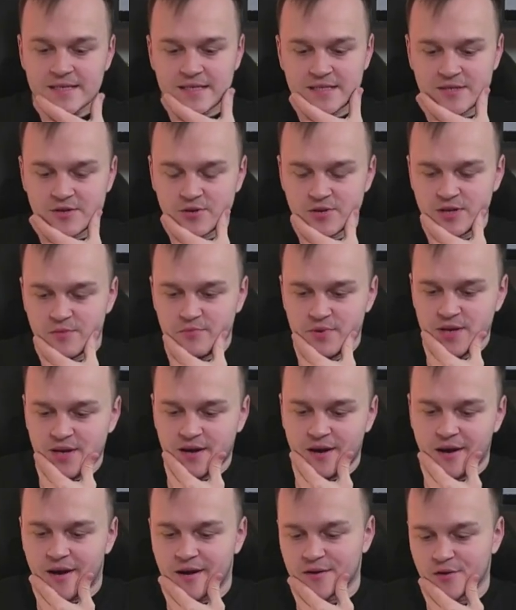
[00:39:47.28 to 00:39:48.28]
gonna be a
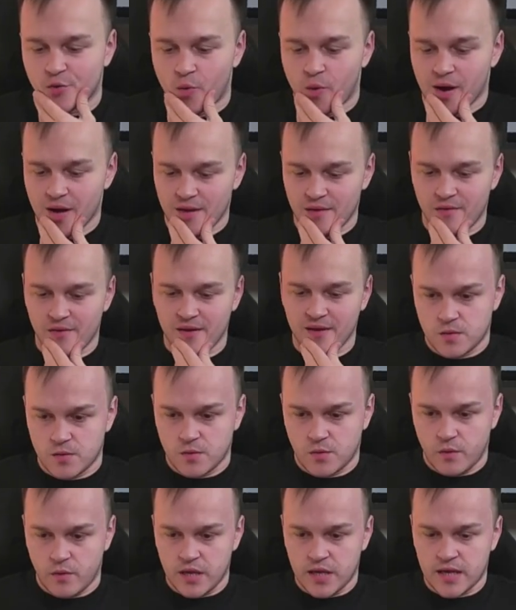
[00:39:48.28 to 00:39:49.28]
hard one.
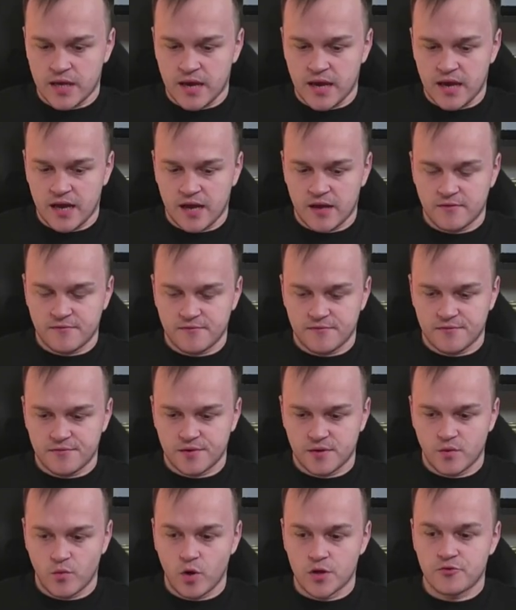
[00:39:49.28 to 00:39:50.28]
We have,
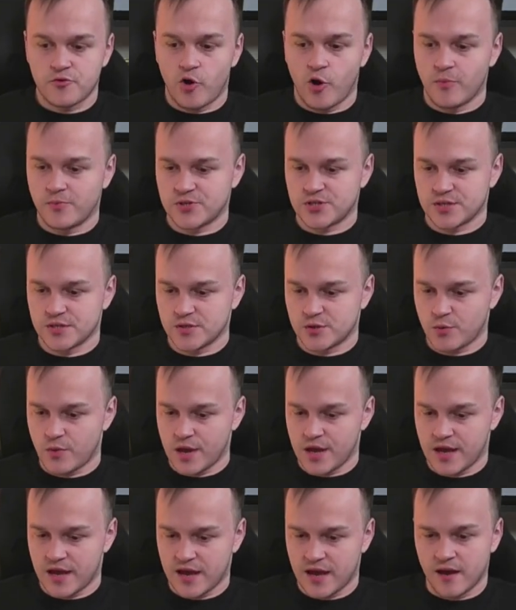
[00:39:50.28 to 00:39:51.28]
what options we
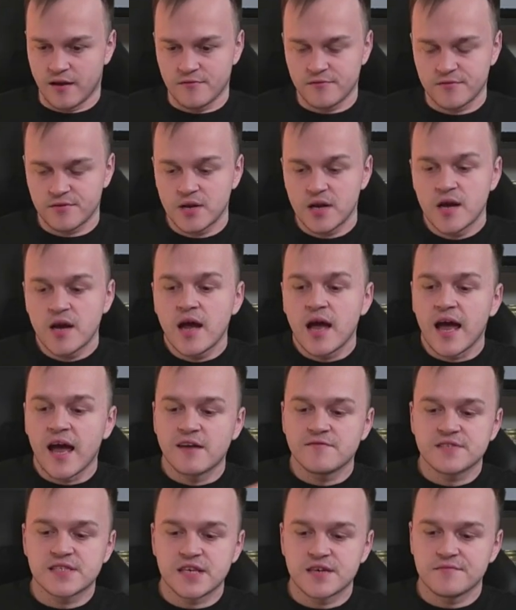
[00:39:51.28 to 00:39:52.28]
have?
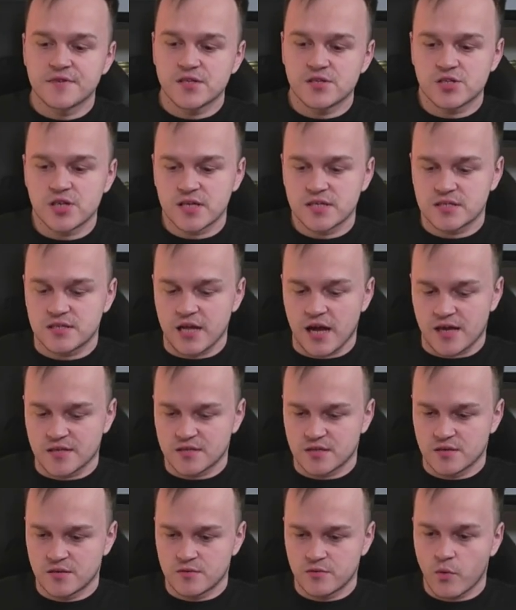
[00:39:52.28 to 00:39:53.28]
f7 just
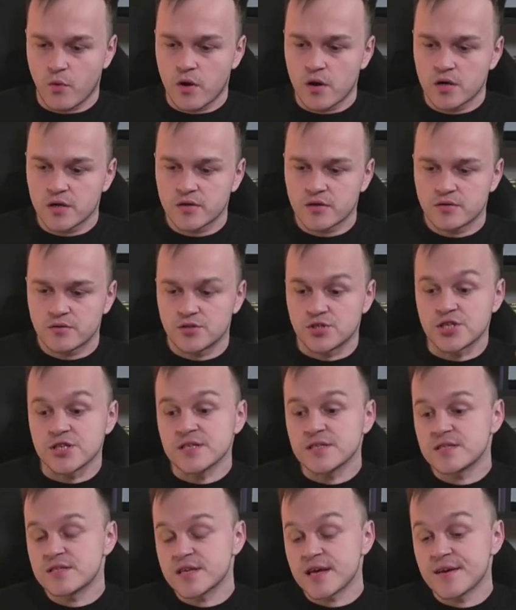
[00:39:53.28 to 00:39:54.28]
doesn't work.
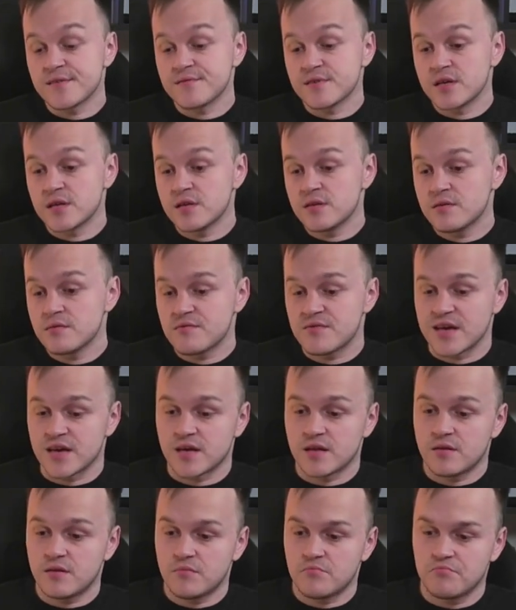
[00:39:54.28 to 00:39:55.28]
g7,
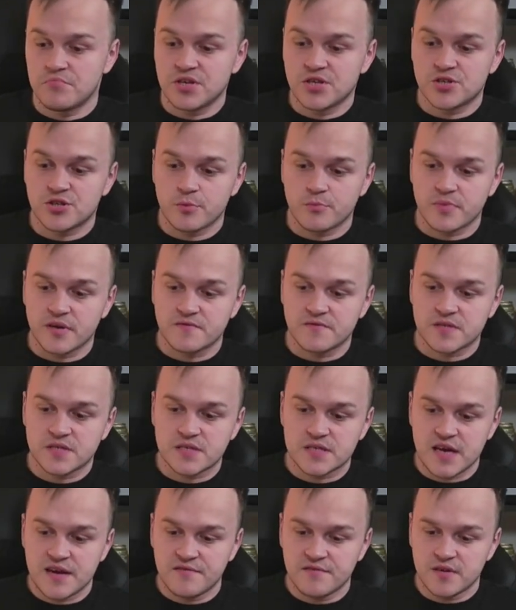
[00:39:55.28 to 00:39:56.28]
then bishop
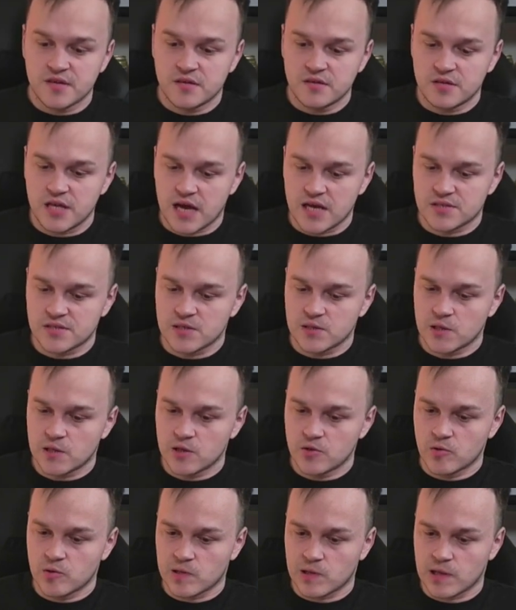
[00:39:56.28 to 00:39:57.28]
f7 doesn't look